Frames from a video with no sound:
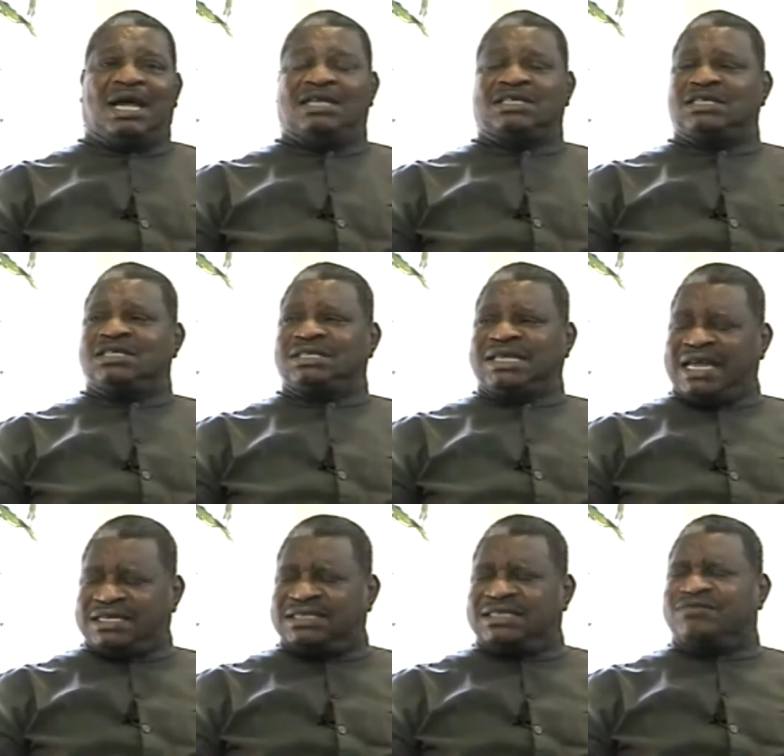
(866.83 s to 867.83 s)
Uh,
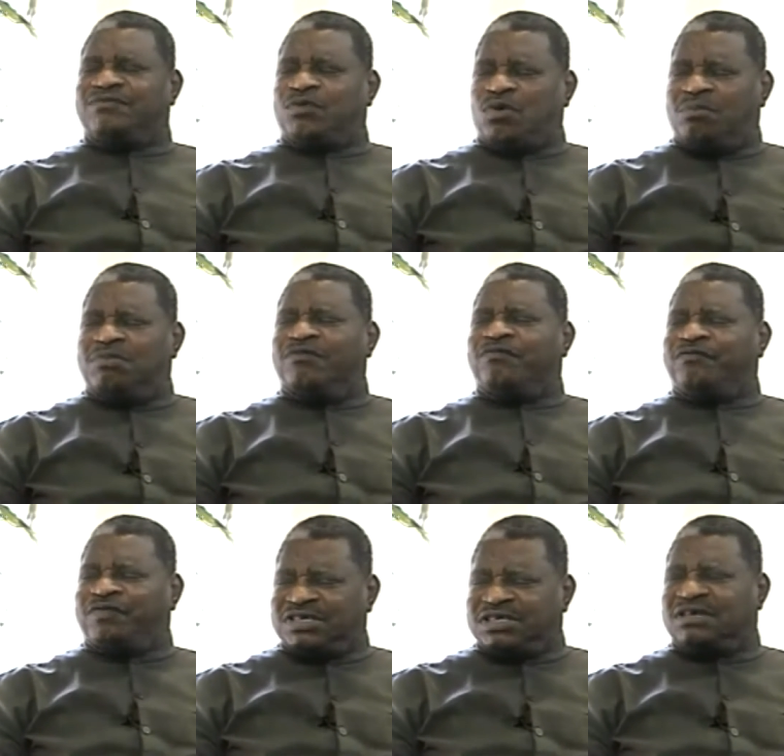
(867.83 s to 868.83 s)
that's a form of
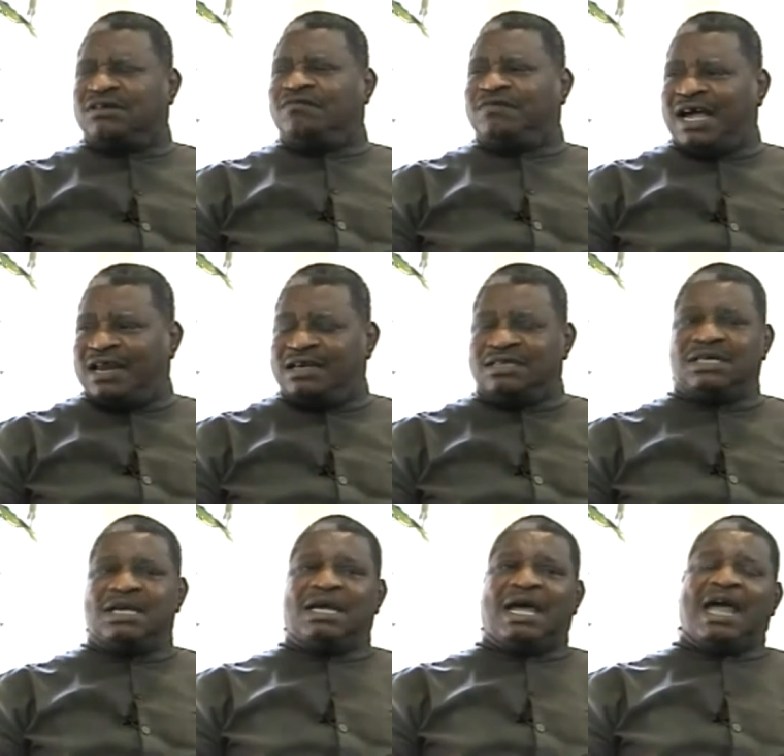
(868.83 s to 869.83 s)
physical violence.
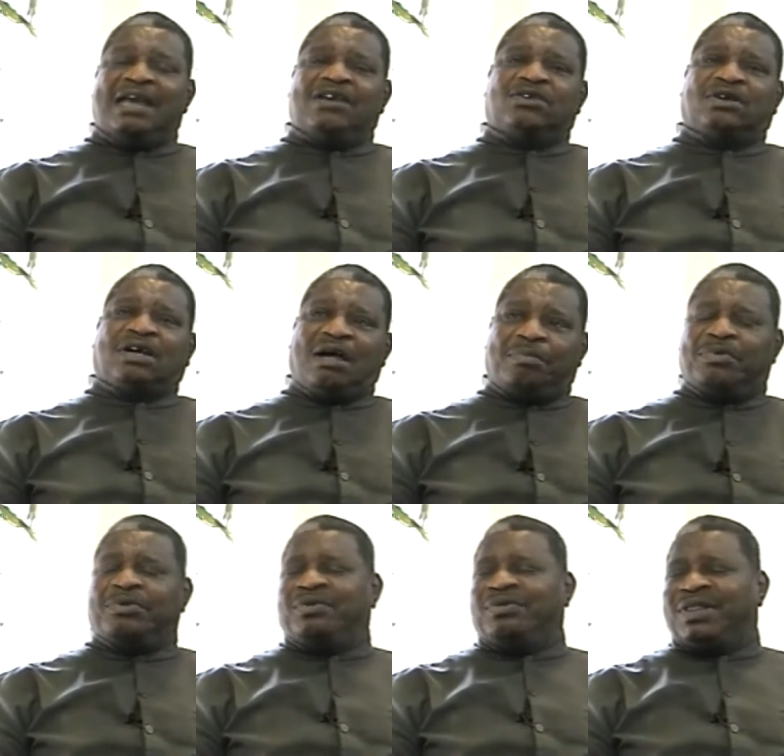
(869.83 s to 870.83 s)
And to couple
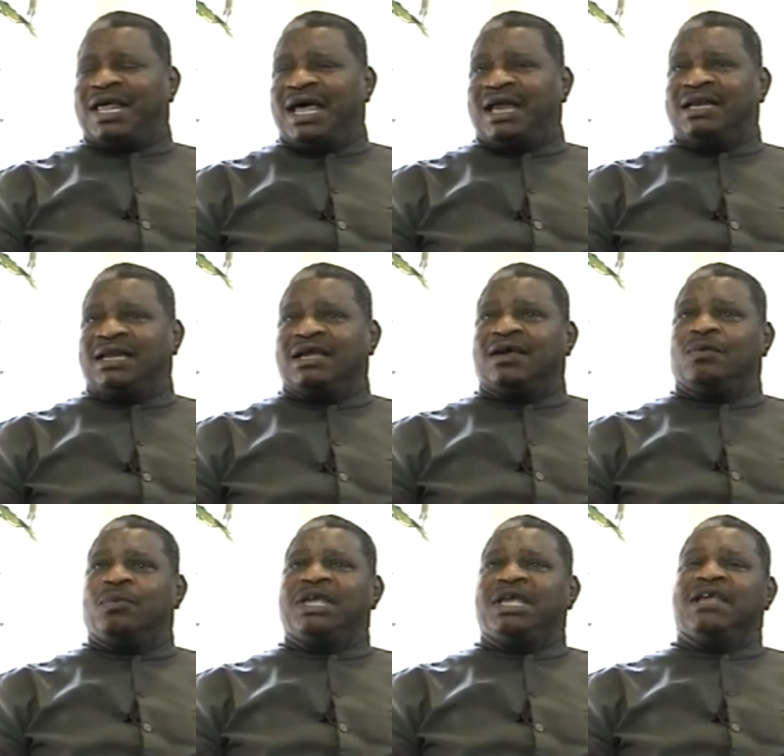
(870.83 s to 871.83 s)
with that,
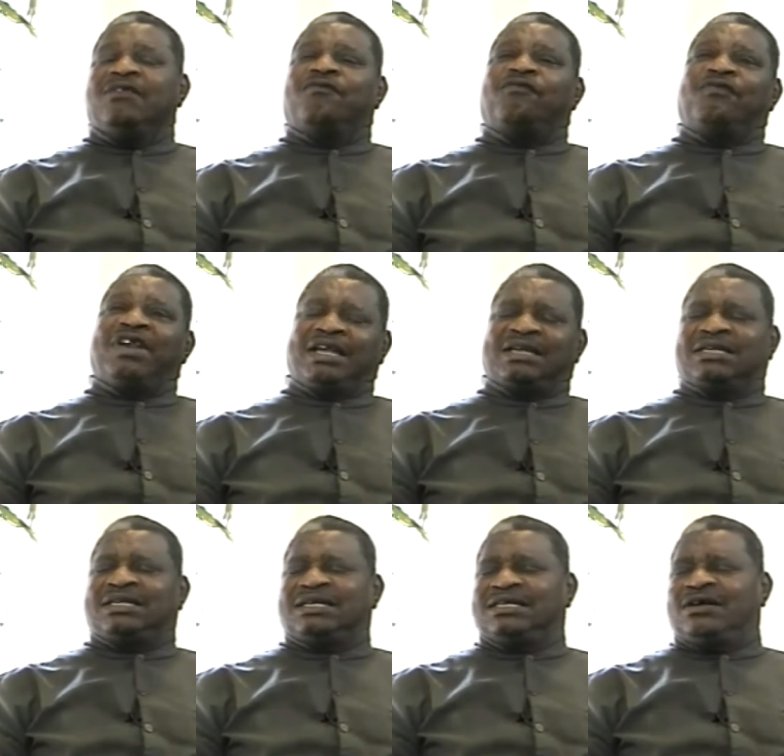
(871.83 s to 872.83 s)
we inflict
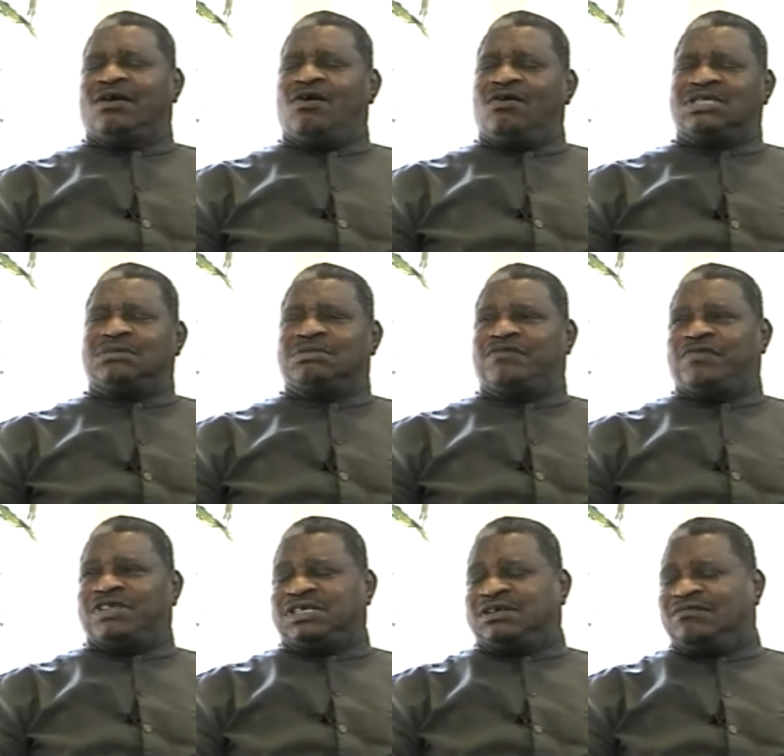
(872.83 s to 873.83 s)
the ultimate
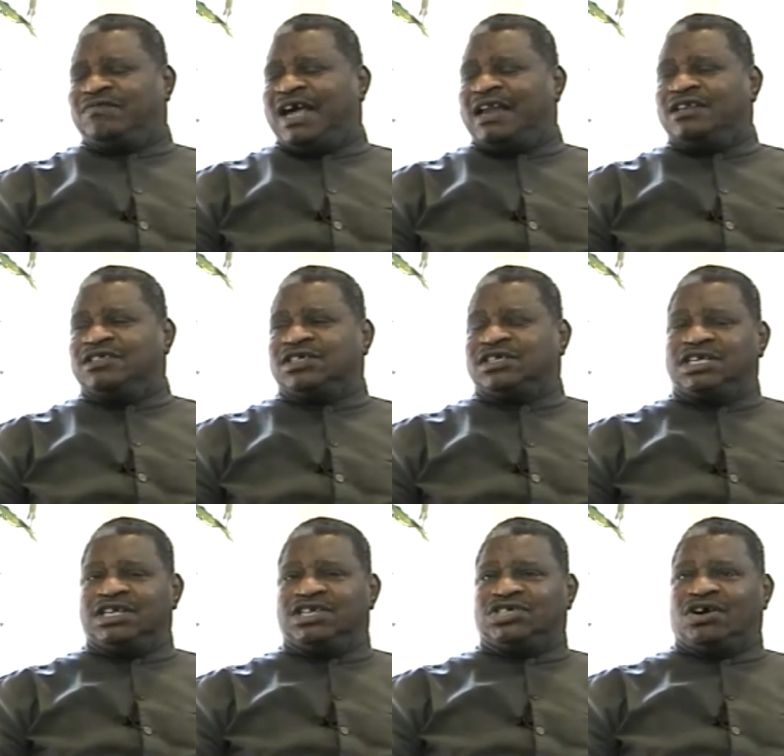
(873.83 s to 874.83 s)
physical violence on
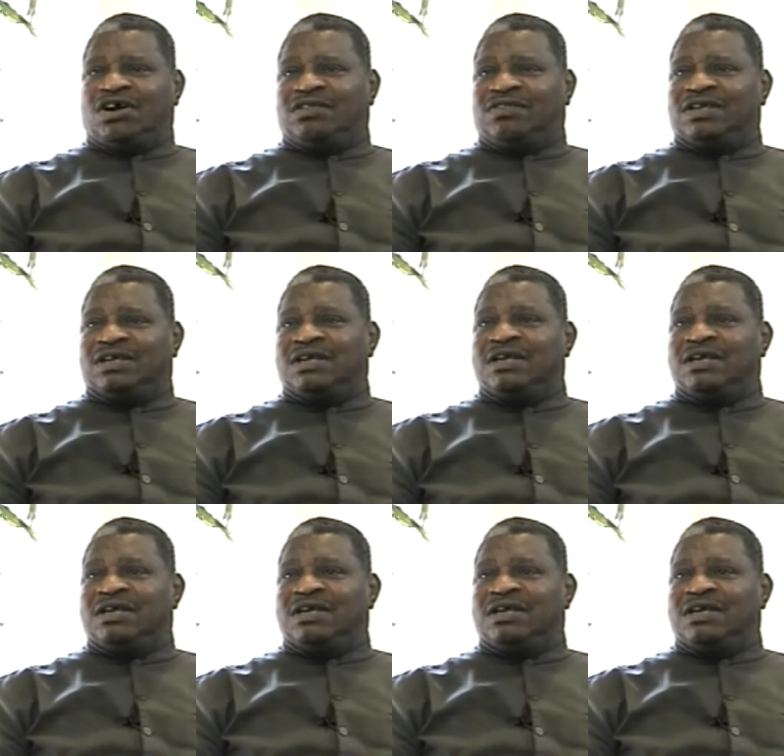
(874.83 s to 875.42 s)
each other